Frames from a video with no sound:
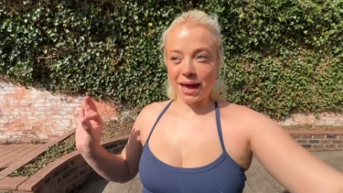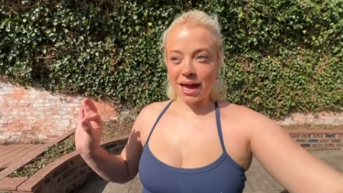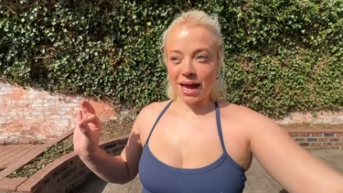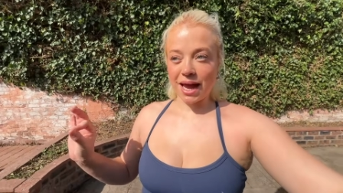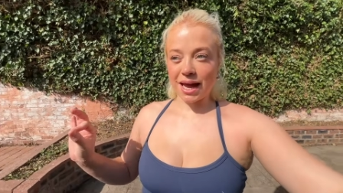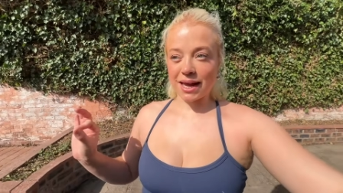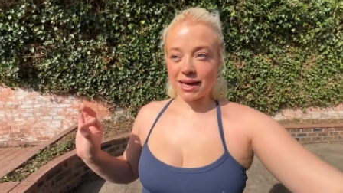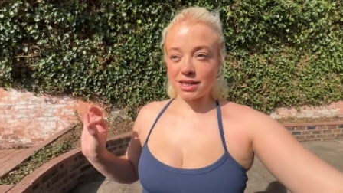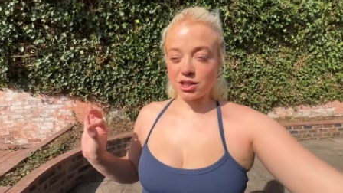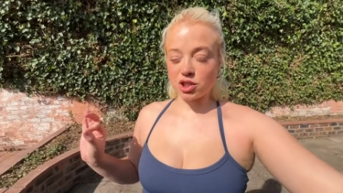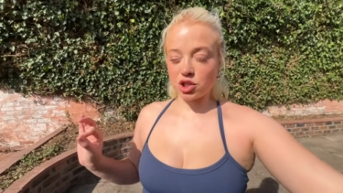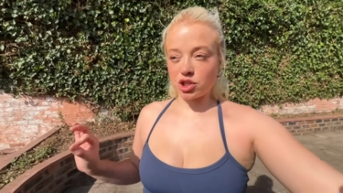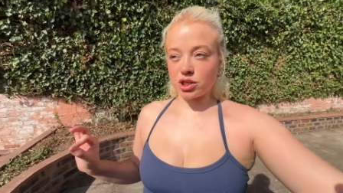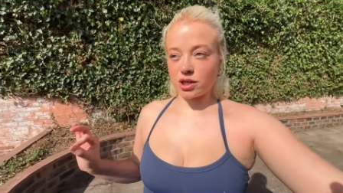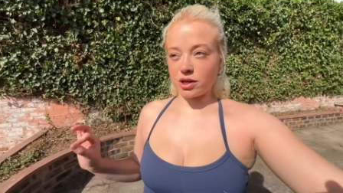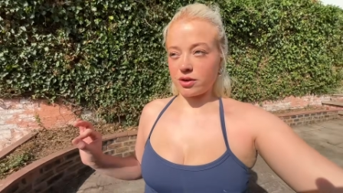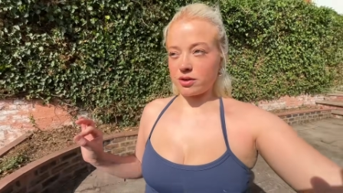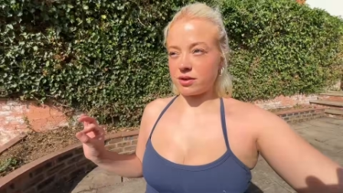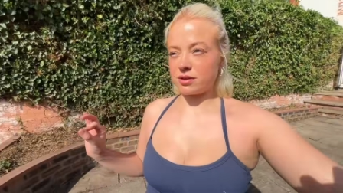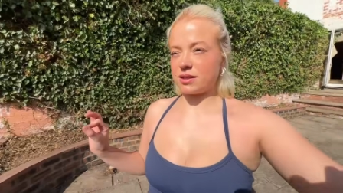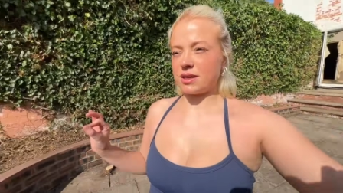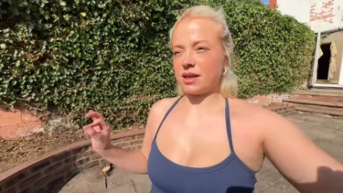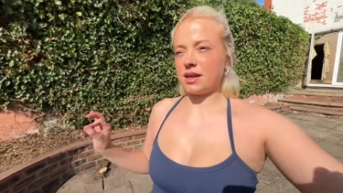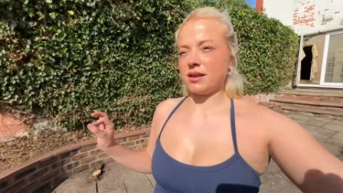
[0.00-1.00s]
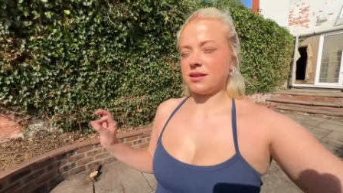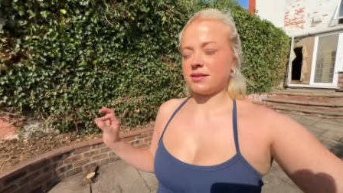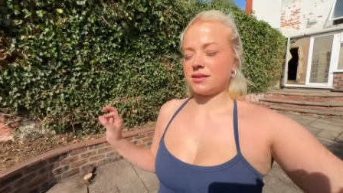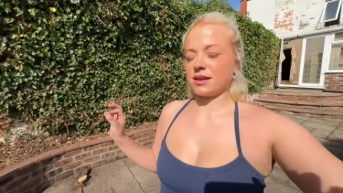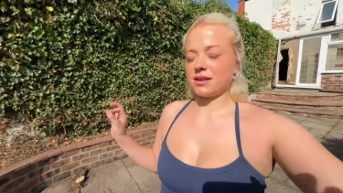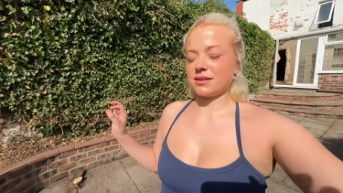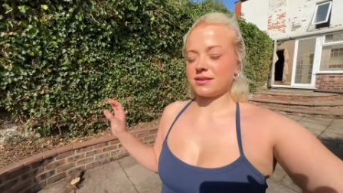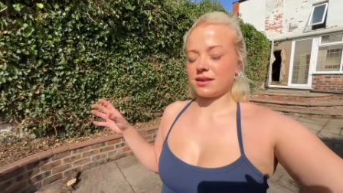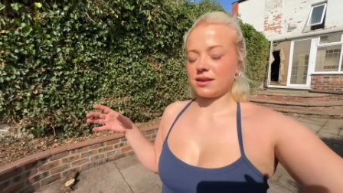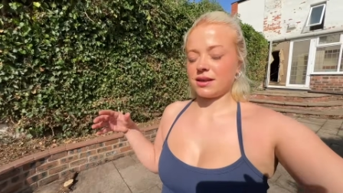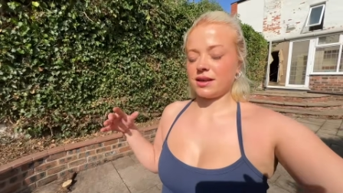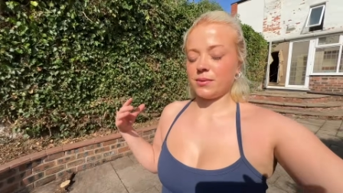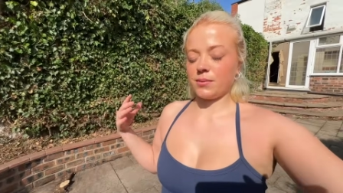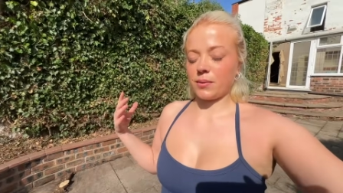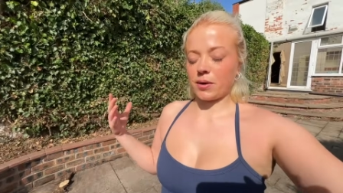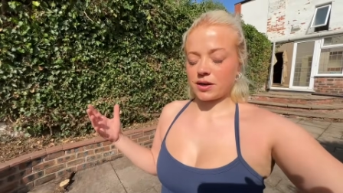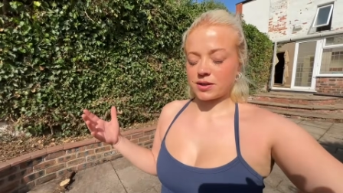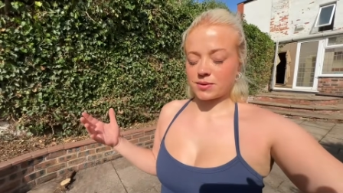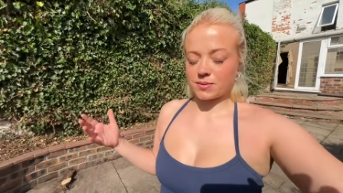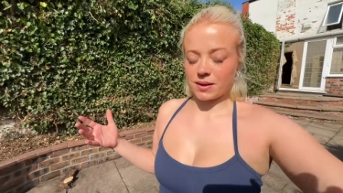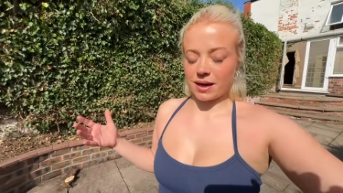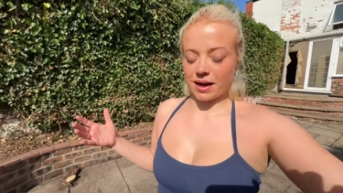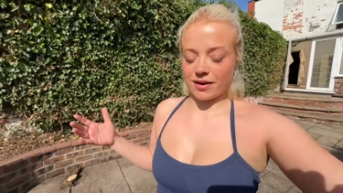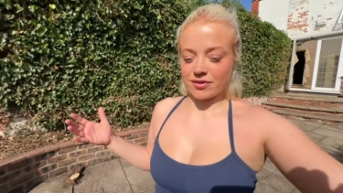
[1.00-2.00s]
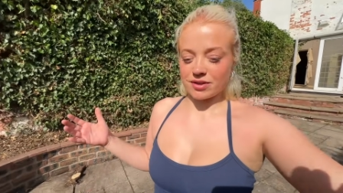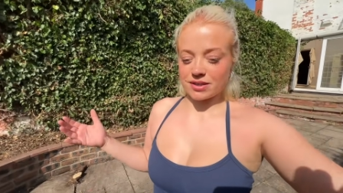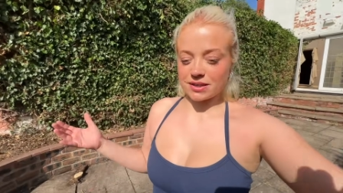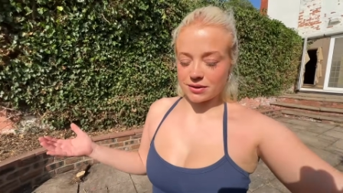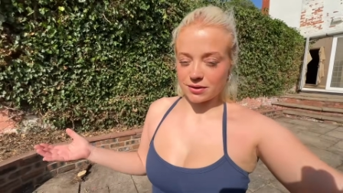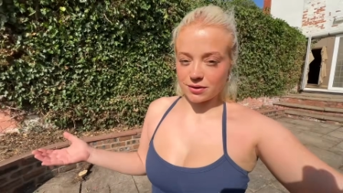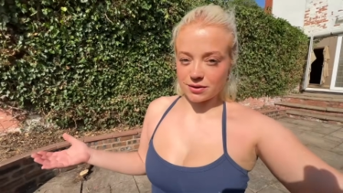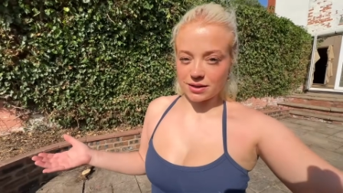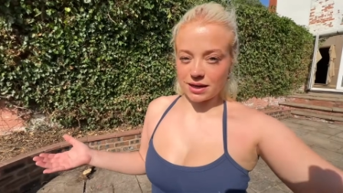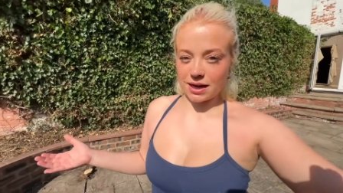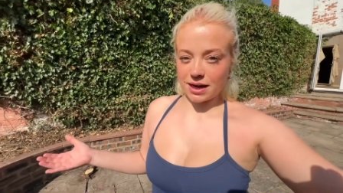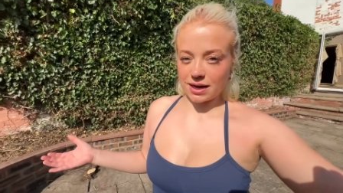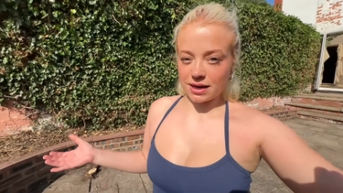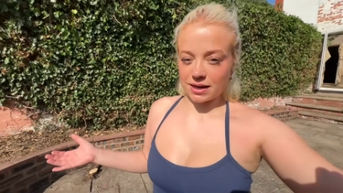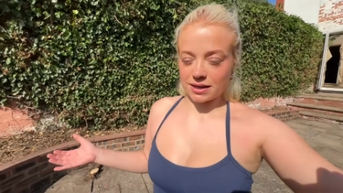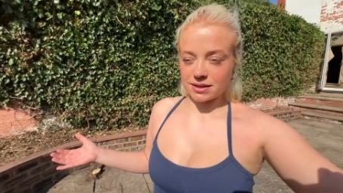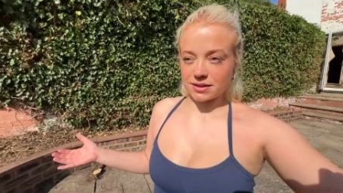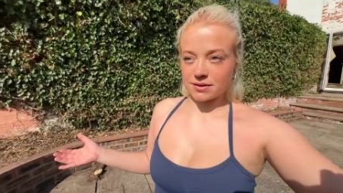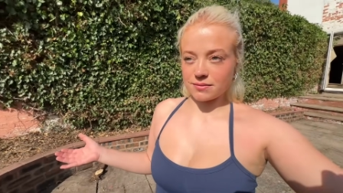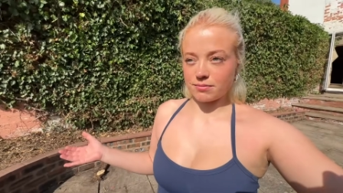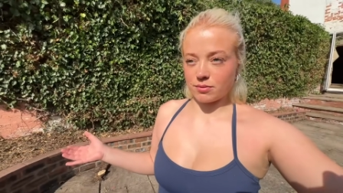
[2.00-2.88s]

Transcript: I need to chill because Ian says that he works with it every single day, and it's,